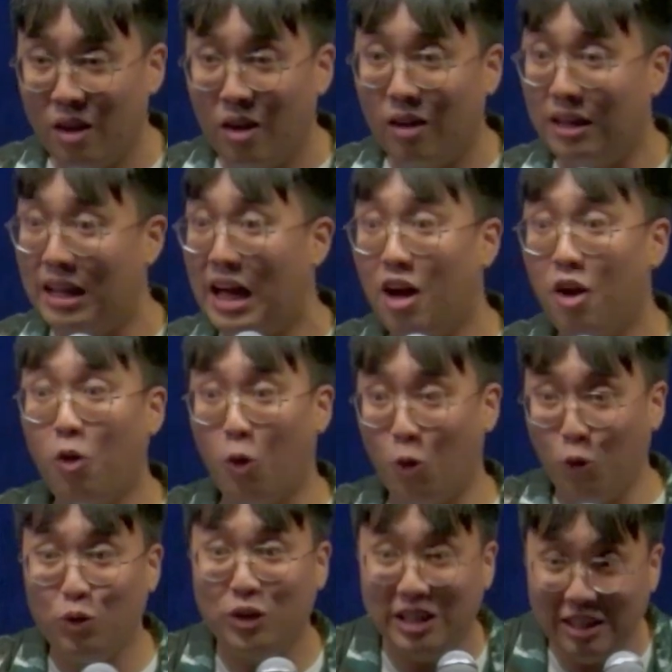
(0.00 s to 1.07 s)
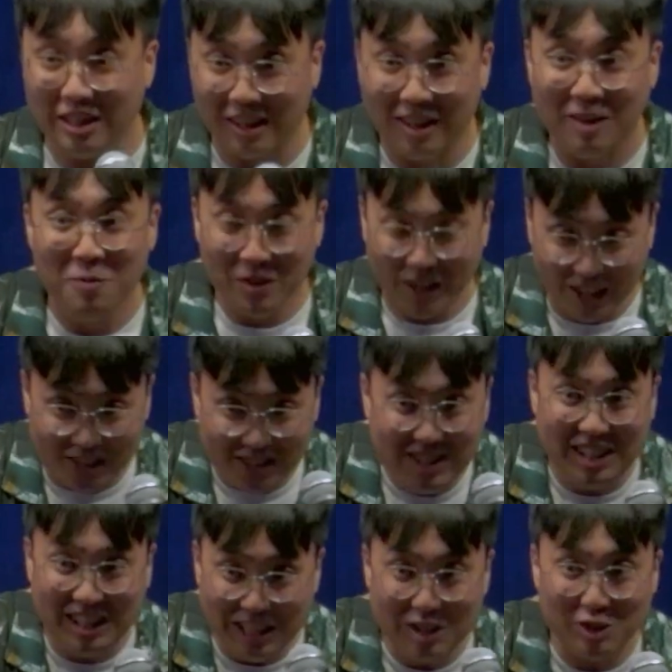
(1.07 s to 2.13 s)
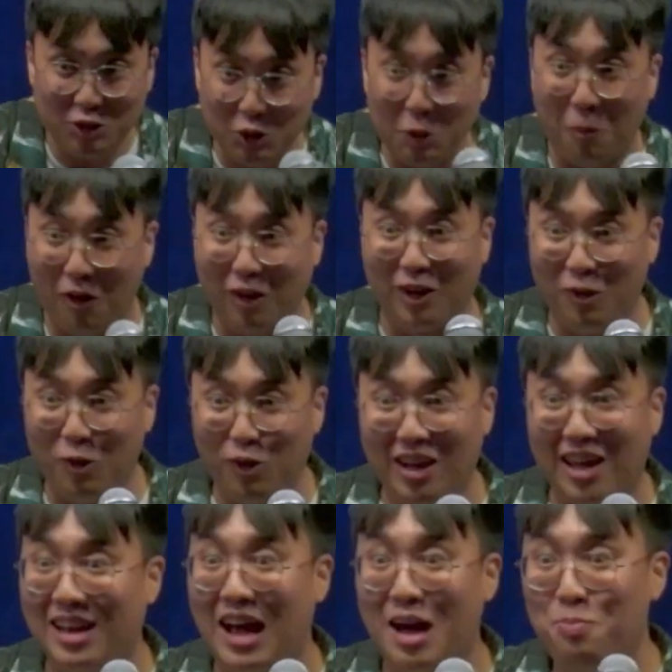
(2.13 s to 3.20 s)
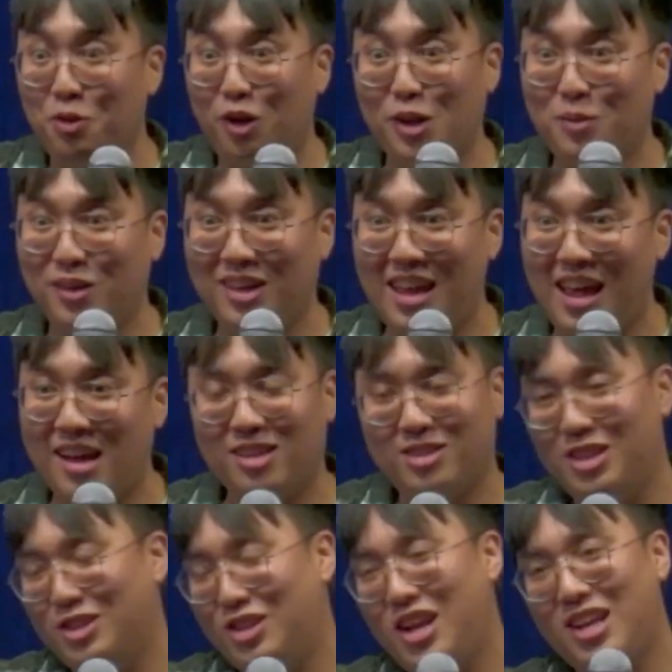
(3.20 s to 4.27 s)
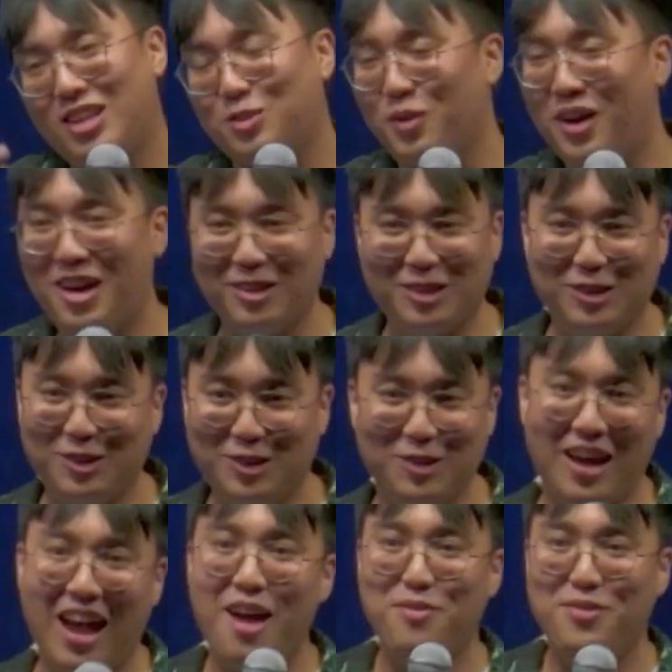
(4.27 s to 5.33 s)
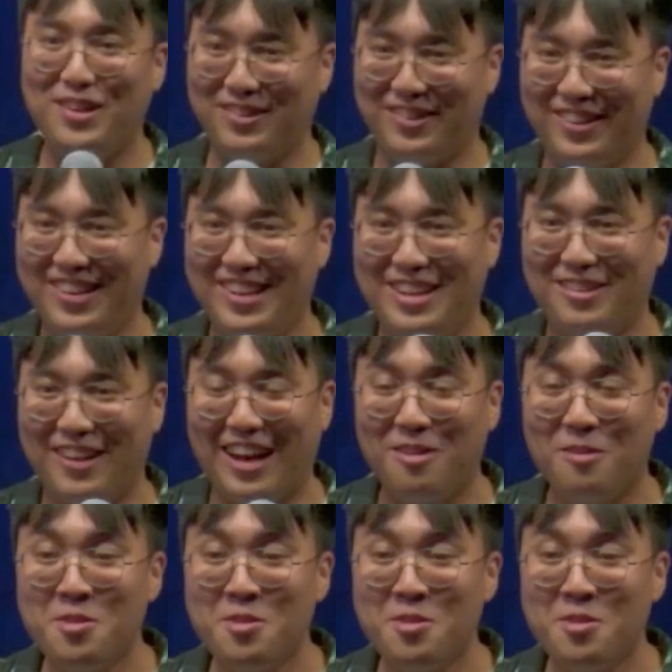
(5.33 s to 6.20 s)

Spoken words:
Now owning a teens group on her own, and I'm not even there. And I said, Jess, wow, you have it already, right?